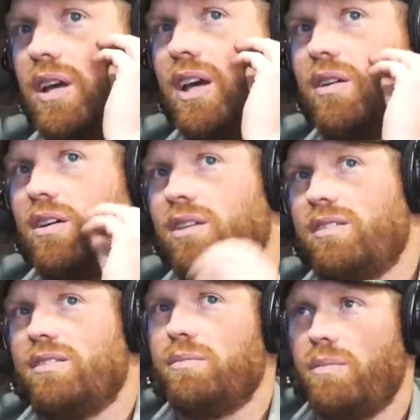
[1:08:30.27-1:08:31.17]
and
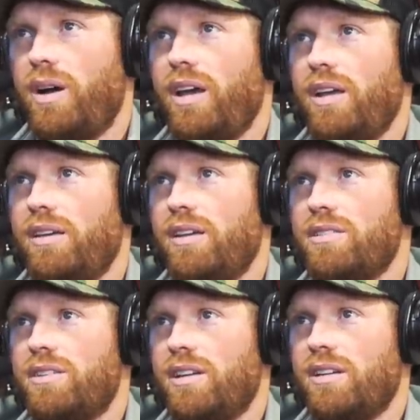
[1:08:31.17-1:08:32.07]
my
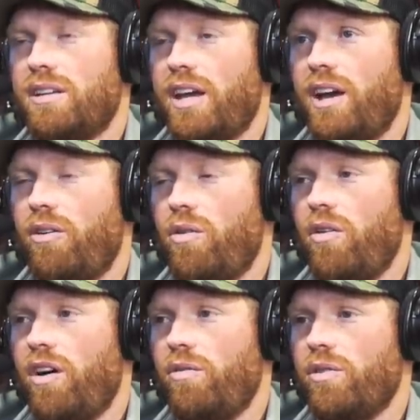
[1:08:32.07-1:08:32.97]
instinct now
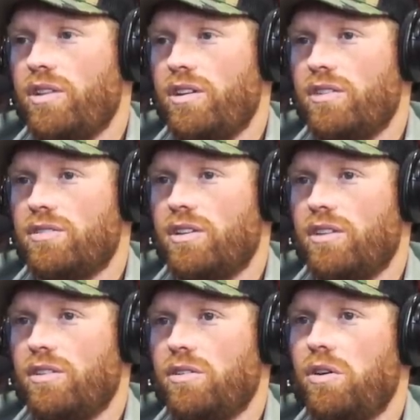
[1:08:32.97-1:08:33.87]
over the years is
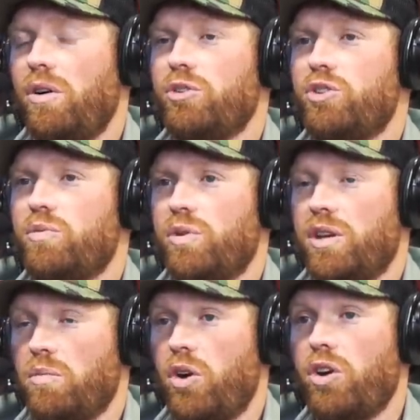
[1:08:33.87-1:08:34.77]
like, oh, it's
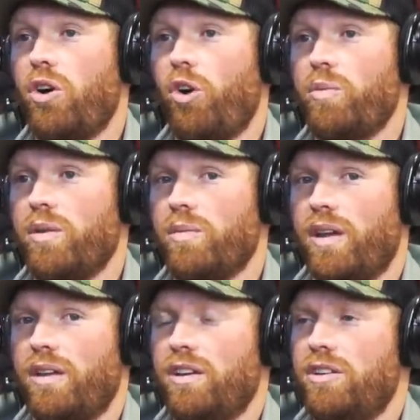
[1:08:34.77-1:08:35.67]
spring, and Mark called me. I'm
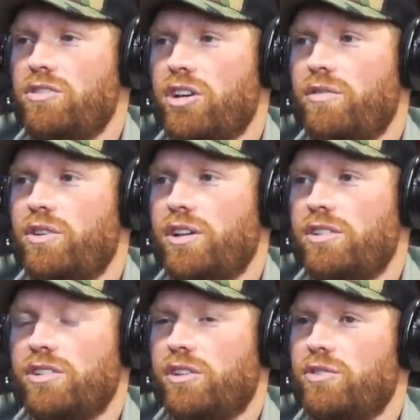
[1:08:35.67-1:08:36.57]
like, check for
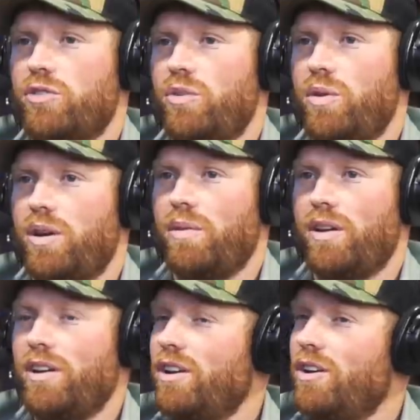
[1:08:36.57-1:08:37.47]
ticks. He's like, there's no way. I'm
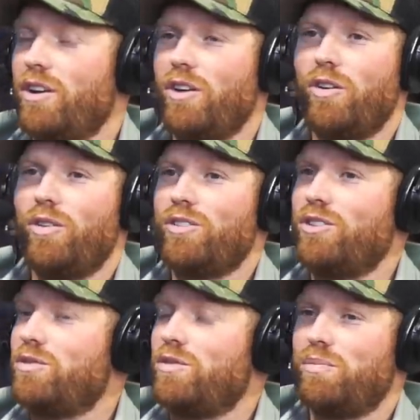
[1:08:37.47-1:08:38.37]
like,
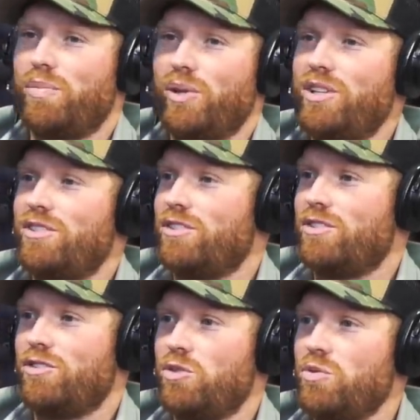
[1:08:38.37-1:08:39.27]
just please,
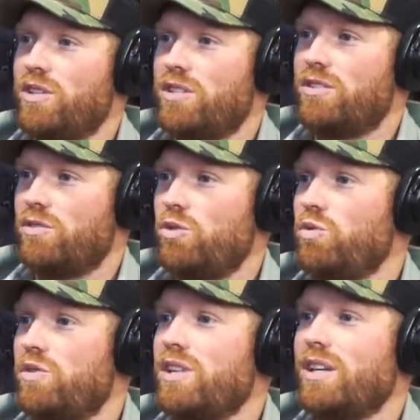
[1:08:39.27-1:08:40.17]
just do this
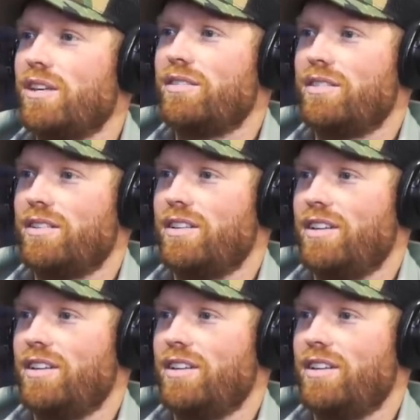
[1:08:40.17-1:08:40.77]
two things,